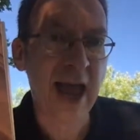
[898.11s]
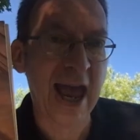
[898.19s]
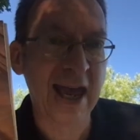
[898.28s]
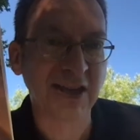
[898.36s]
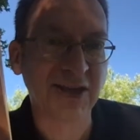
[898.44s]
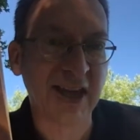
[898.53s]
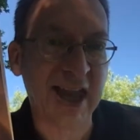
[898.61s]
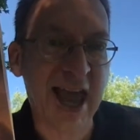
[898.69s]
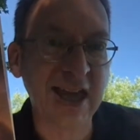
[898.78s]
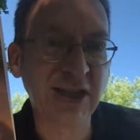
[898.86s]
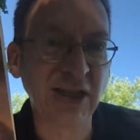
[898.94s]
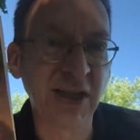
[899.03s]
as The
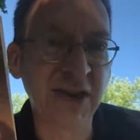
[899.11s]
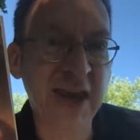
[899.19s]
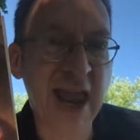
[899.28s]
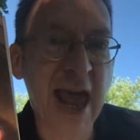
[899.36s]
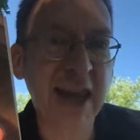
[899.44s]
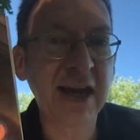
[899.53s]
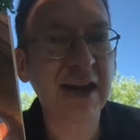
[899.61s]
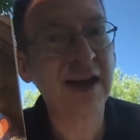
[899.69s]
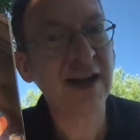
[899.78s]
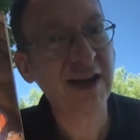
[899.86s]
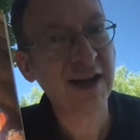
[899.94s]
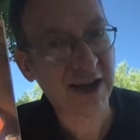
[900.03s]
Castle in the Attic
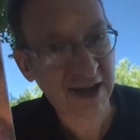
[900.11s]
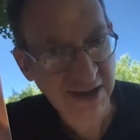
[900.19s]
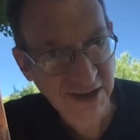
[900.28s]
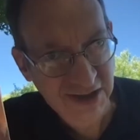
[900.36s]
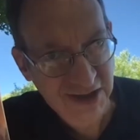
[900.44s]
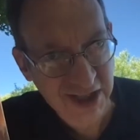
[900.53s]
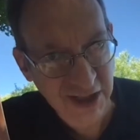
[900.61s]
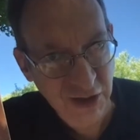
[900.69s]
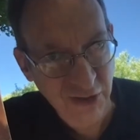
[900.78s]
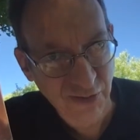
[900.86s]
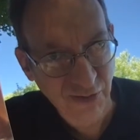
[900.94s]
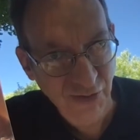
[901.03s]

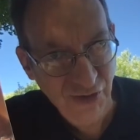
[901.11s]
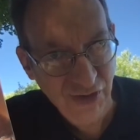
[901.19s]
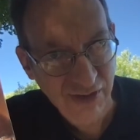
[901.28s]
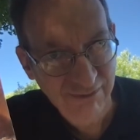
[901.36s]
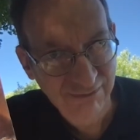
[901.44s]
continues.